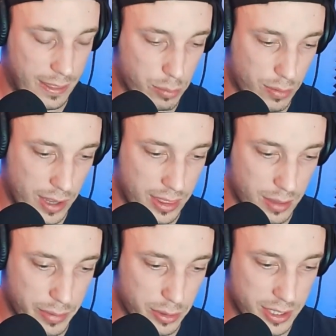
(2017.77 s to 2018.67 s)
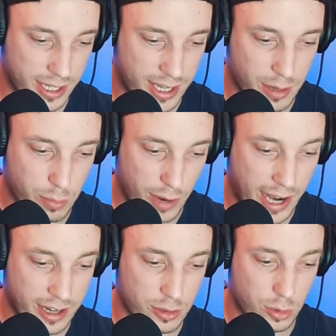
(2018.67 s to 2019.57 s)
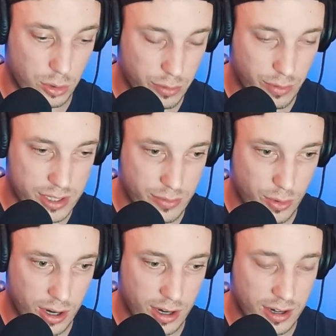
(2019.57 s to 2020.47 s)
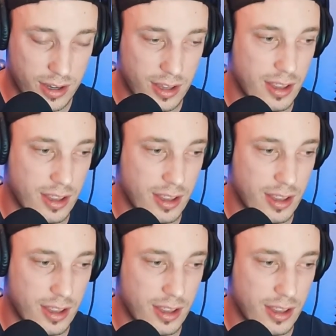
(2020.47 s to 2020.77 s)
the building kind of bracket to hold the reservoir.